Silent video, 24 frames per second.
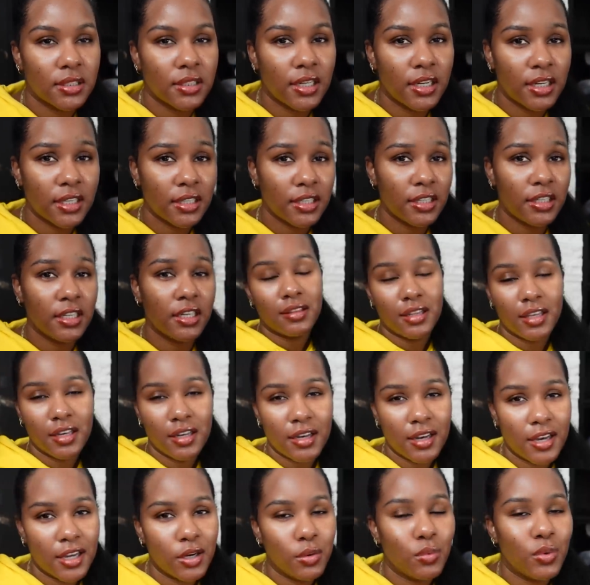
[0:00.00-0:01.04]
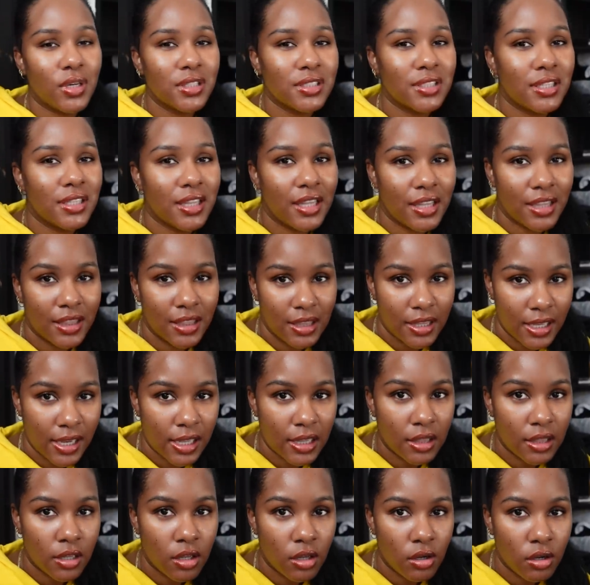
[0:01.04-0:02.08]
Luckily, thank God it wasn't
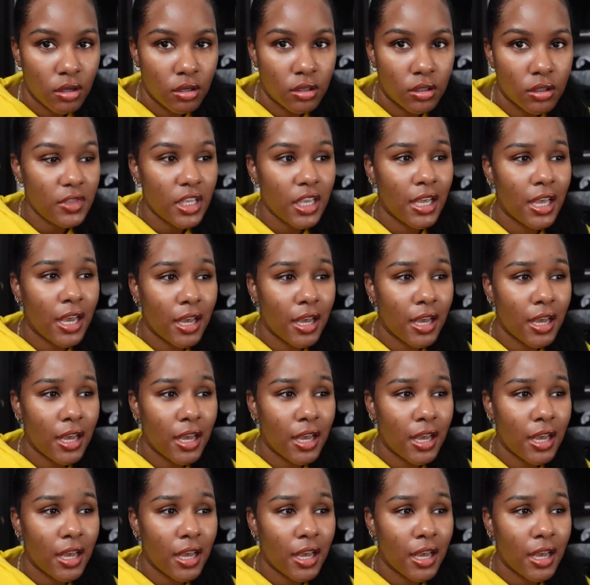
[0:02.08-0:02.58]
that long.